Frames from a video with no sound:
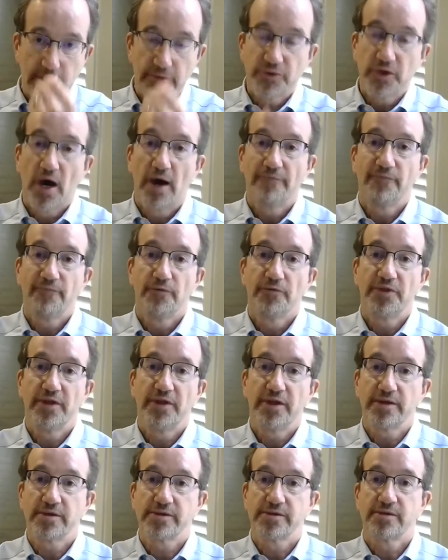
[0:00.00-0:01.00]
thoughtful
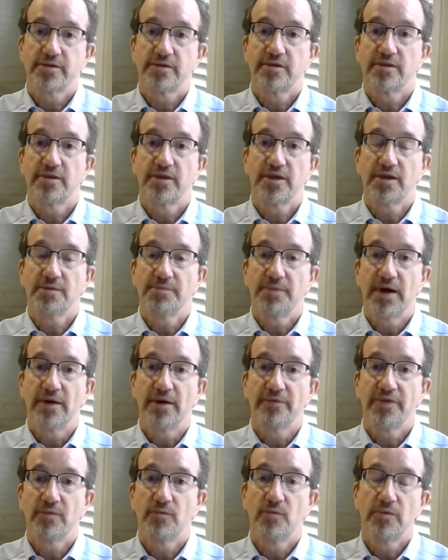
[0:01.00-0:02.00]
things to think
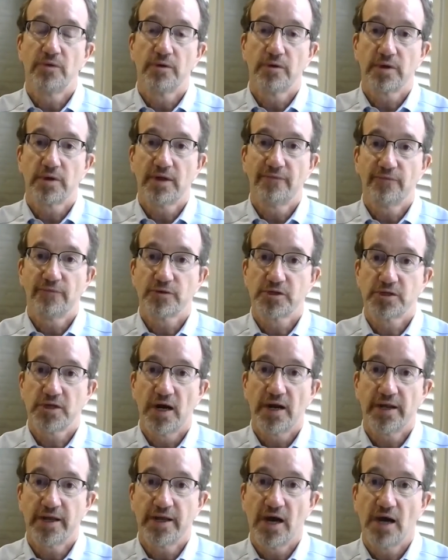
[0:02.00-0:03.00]
about. They're looking for
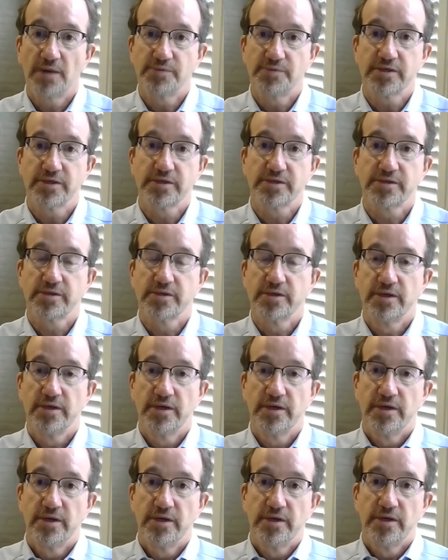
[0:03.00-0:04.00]
shiny objects
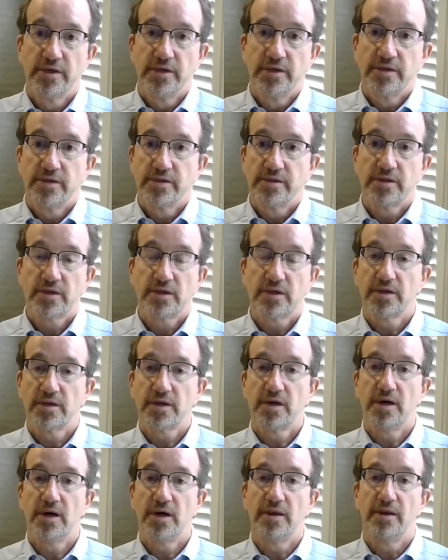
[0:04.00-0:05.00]
to
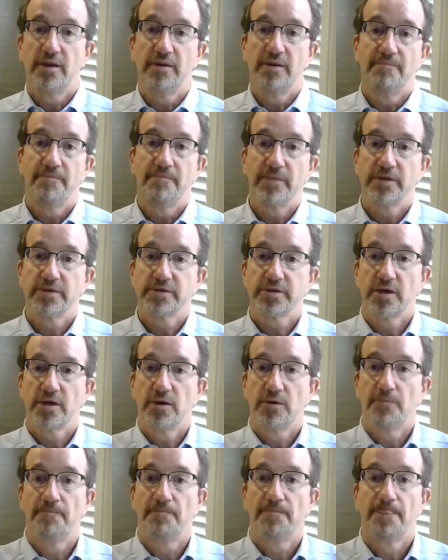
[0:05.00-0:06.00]
click on.
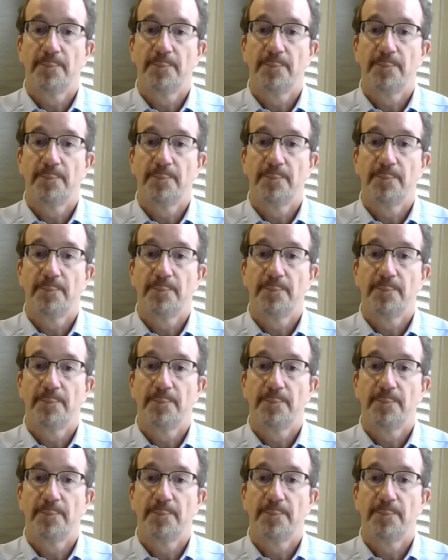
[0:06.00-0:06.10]
So